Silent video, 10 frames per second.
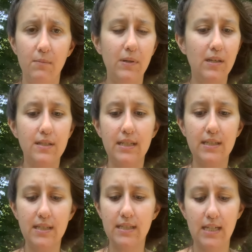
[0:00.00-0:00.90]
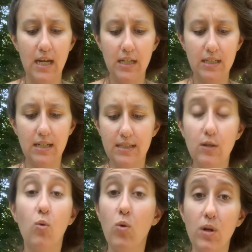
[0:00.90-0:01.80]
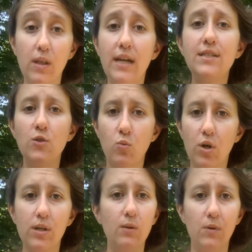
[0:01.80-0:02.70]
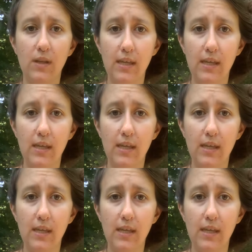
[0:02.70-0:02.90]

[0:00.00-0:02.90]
Because unless you're working with a